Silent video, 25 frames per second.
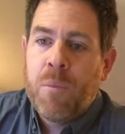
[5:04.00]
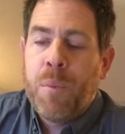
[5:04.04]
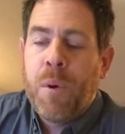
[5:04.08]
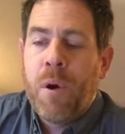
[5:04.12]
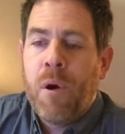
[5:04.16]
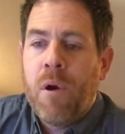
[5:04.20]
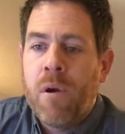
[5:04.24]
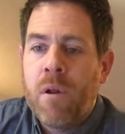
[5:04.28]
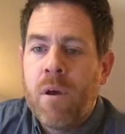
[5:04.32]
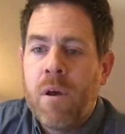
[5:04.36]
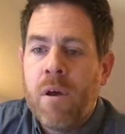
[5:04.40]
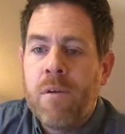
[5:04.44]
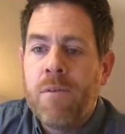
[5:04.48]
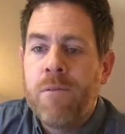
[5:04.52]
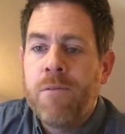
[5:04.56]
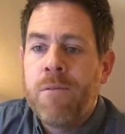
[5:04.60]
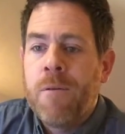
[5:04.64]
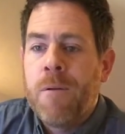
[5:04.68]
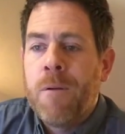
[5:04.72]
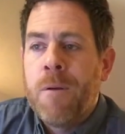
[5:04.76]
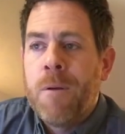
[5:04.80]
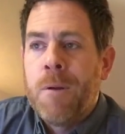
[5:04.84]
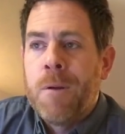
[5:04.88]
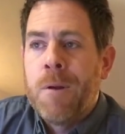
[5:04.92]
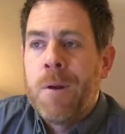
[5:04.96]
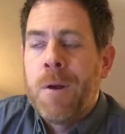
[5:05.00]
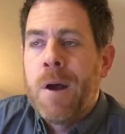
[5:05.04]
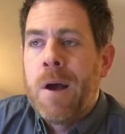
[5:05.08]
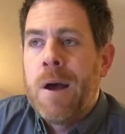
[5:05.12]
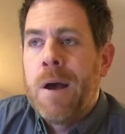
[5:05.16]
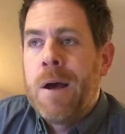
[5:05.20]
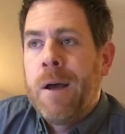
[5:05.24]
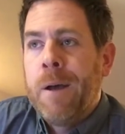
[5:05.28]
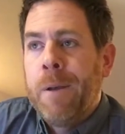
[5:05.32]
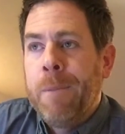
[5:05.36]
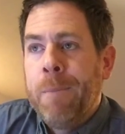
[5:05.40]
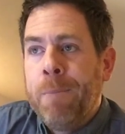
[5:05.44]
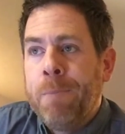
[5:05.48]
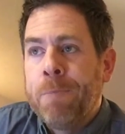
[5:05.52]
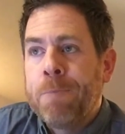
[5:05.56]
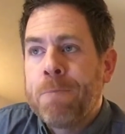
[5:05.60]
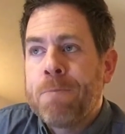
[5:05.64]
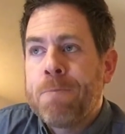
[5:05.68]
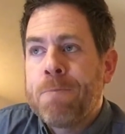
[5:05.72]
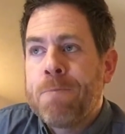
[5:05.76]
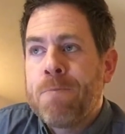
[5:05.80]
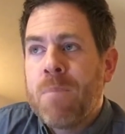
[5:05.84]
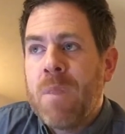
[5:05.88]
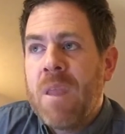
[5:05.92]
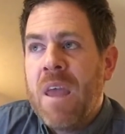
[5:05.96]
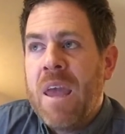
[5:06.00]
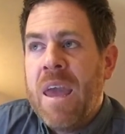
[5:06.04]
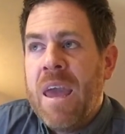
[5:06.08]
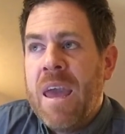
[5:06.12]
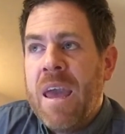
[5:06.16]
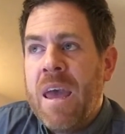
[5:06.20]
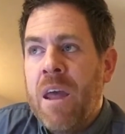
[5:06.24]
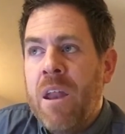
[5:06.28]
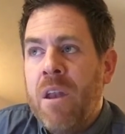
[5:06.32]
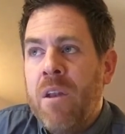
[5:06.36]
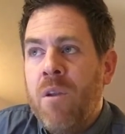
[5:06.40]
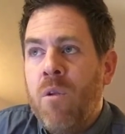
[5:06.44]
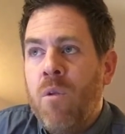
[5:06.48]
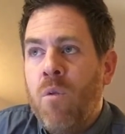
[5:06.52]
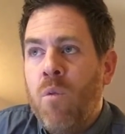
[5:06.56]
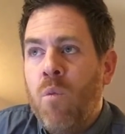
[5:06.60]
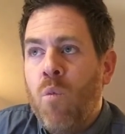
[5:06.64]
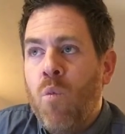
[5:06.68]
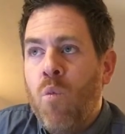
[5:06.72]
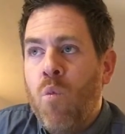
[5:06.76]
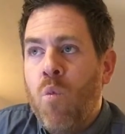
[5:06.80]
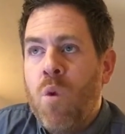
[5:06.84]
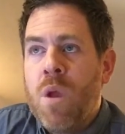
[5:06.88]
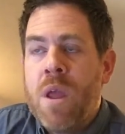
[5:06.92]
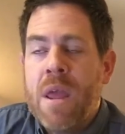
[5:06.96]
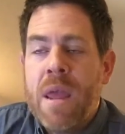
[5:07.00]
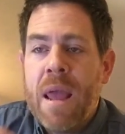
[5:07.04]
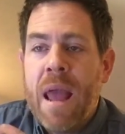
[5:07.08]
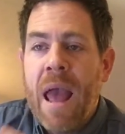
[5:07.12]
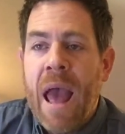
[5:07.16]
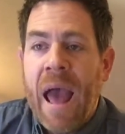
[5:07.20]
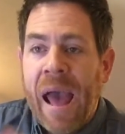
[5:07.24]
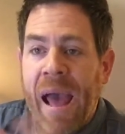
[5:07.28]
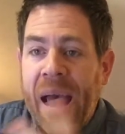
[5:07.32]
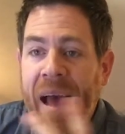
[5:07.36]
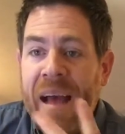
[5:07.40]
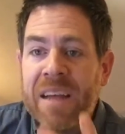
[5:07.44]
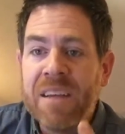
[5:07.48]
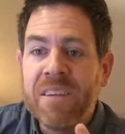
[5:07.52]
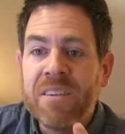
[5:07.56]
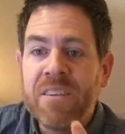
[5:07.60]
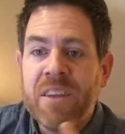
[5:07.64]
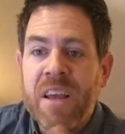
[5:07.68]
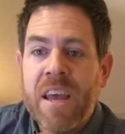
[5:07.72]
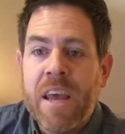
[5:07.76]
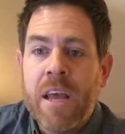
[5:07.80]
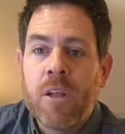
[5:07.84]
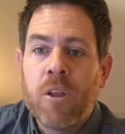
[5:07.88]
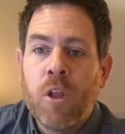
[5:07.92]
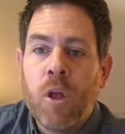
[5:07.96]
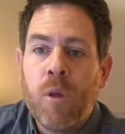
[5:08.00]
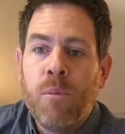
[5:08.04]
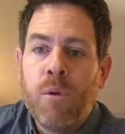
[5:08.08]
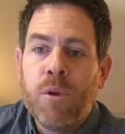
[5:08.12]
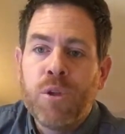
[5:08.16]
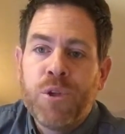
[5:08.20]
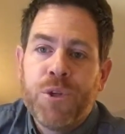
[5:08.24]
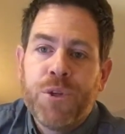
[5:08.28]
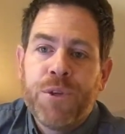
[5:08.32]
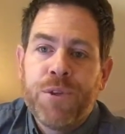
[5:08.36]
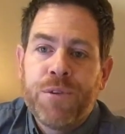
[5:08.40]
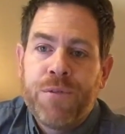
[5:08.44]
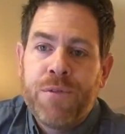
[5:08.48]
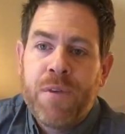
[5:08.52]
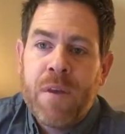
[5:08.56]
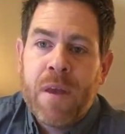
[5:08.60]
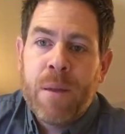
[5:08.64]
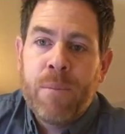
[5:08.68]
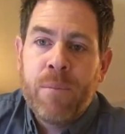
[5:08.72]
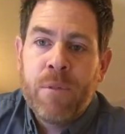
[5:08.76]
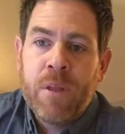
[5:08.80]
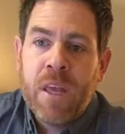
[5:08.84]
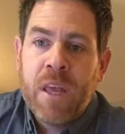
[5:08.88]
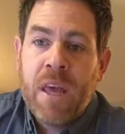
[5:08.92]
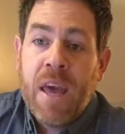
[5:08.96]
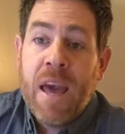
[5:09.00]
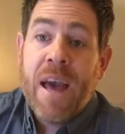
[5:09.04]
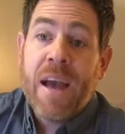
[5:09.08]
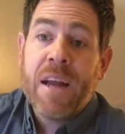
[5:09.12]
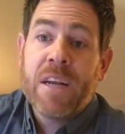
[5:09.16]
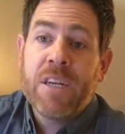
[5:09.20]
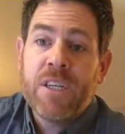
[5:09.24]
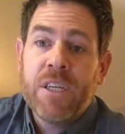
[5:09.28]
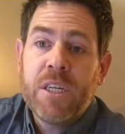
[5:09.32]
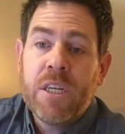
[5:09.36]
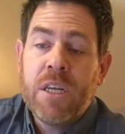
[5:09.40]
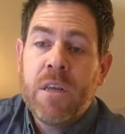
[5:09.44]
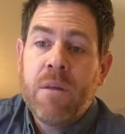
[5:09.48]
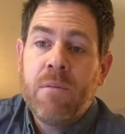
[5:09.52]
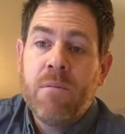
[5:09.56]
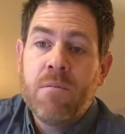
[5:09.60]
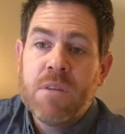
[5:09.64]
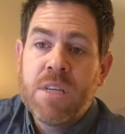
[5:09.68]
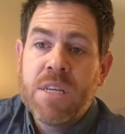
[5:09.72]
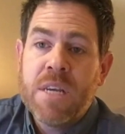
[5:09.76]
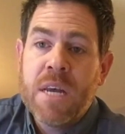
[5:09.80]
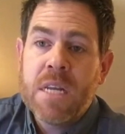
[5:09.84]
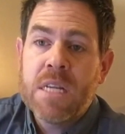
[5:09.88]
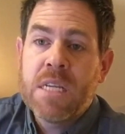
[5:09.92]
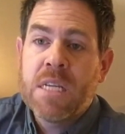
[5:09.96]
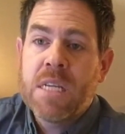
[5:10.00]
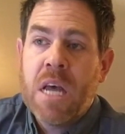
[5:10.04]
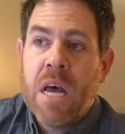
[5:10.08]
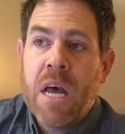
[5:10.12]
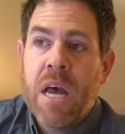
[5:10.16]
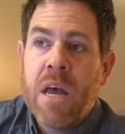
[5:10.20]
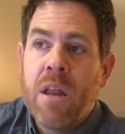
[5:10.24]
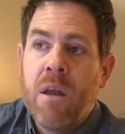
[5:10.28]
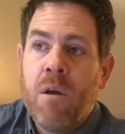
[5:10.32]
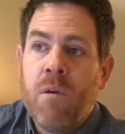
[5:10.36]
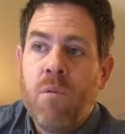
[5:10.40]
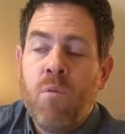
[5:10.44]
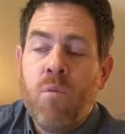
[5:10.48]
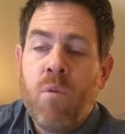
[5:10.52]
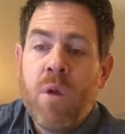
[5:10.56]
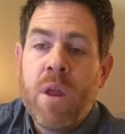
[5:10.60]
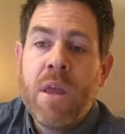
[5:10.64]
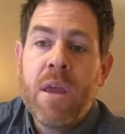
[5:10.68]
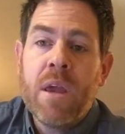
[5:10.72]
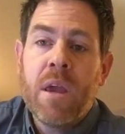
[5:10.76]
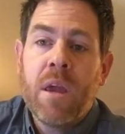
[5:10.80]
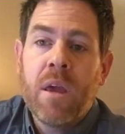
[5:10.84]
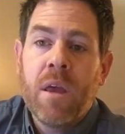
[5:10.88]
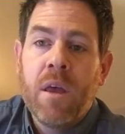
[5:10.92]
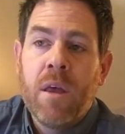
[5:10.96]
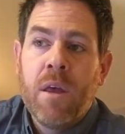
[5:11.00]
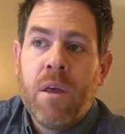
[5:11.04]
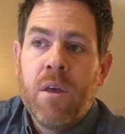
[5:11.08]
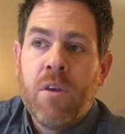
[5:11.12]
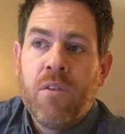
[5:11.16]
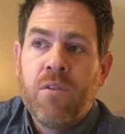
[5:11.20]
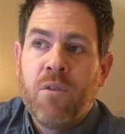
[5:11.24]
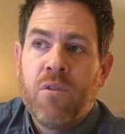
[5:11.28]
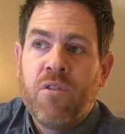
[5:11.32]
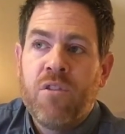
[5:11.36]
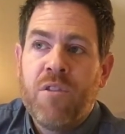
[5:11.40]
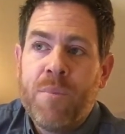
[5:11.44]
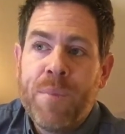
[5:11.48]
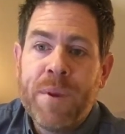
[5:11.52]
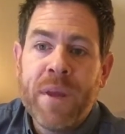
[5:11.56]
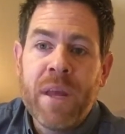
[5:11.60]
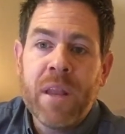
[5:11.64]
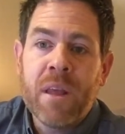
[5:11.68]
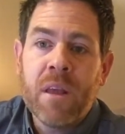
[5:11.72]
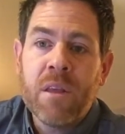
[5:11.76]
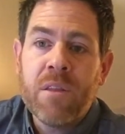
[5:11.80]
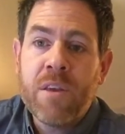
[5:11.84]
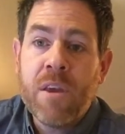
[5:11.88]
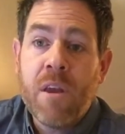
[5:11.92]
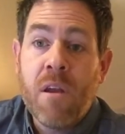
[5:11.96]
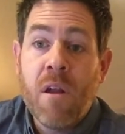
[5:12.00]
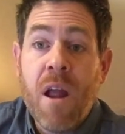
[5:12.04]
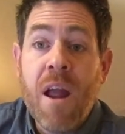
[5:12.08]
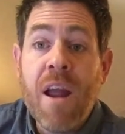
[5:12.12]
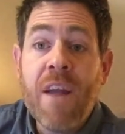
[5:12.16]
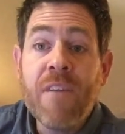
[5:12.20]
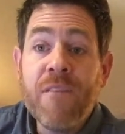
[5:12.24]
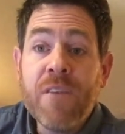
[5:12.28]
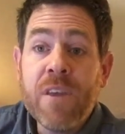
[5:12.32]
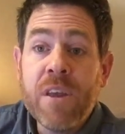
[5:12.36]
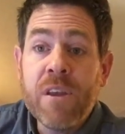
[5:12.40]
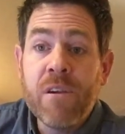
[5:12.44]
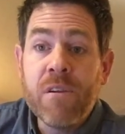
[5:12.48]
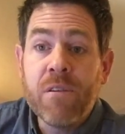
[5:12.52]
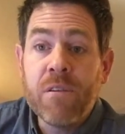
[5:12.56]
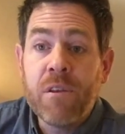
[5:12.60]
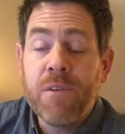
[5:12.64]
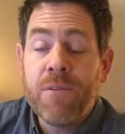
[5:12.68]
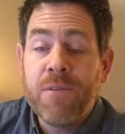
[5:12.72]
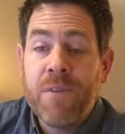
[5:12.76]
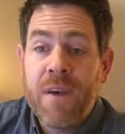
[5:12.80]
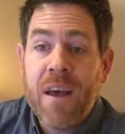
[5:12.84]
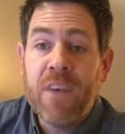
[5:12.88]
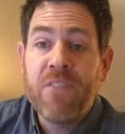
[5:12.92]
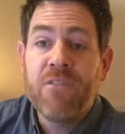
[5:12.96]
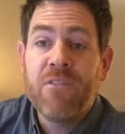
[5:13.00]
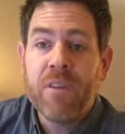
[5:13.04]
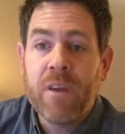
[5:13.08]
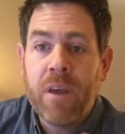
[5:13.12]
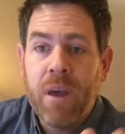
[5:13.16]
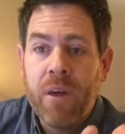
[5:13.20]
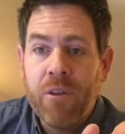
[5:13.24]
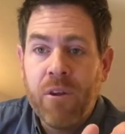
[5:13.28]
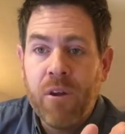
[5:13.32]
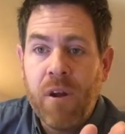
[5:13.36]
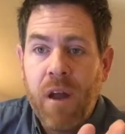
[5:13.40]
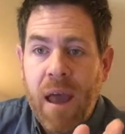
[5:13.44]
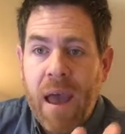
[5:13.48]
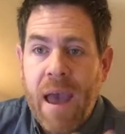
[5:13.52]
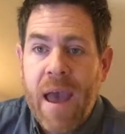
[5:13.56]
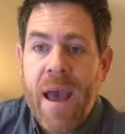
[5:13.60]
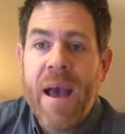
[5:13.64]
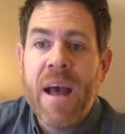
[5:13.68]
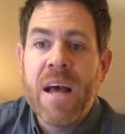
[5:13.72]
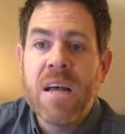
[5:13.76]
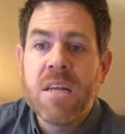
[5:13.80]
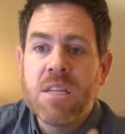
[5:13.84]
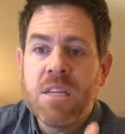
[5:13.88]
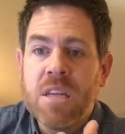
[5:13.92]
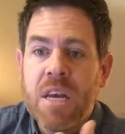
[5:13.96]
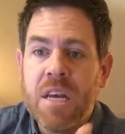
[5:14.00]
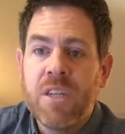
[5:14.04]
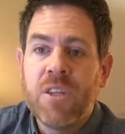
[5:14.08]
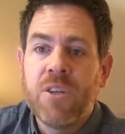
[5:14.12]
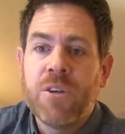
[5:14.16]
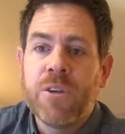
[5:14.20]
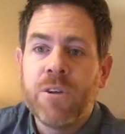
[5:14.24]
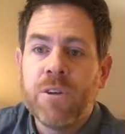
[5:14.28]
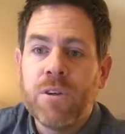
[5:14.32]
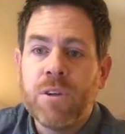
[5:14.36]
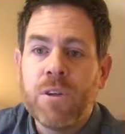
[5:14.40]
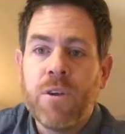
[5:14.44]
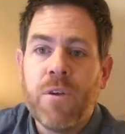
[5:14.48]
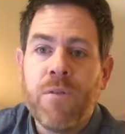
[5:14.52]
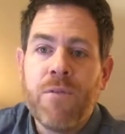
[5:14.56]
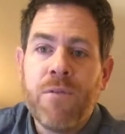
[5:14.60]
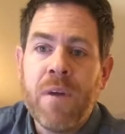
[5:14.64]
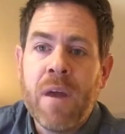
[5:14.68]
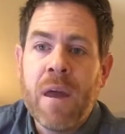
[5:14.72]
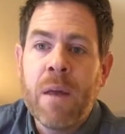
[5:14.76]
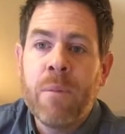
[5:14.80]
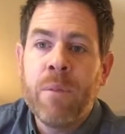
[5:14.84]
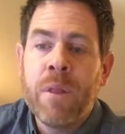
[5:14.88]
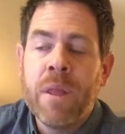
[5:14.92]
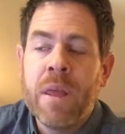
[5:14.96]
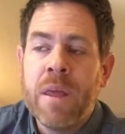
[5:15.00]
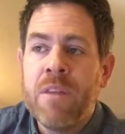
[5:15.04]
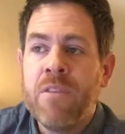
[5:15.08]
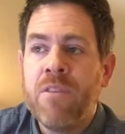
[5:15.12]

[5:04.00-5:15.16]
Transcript: part of. And we, as a global church family, actually set aside a week towards the beginning of the year, every year, to fast together as a church family.